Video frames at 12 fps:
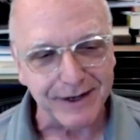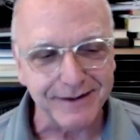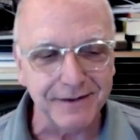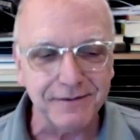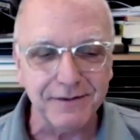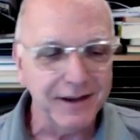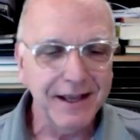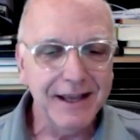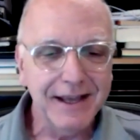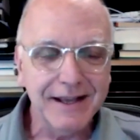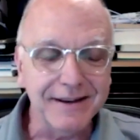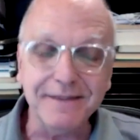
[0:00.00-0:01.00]
It
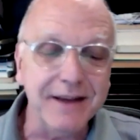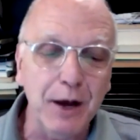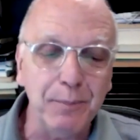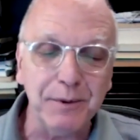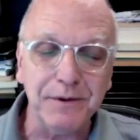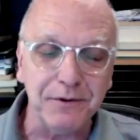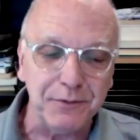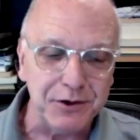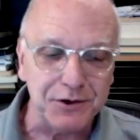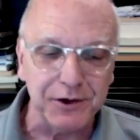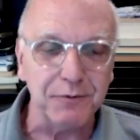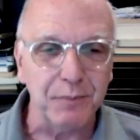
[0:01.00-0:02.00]
doesn't help us if we
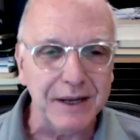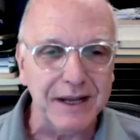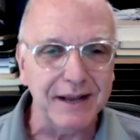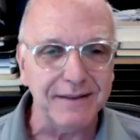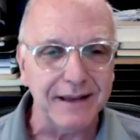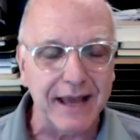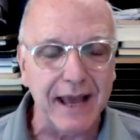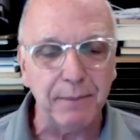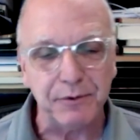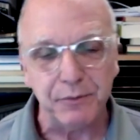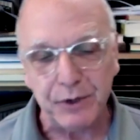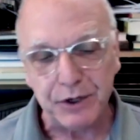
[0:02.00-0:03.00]
just remediate the
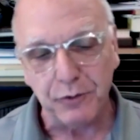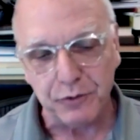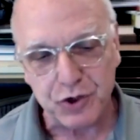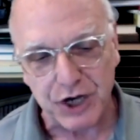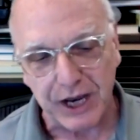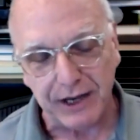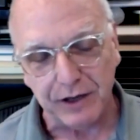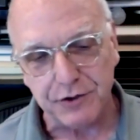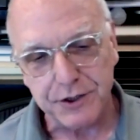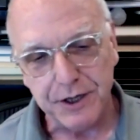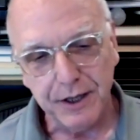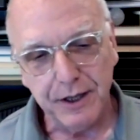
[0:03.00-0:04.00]
gaps and we don't change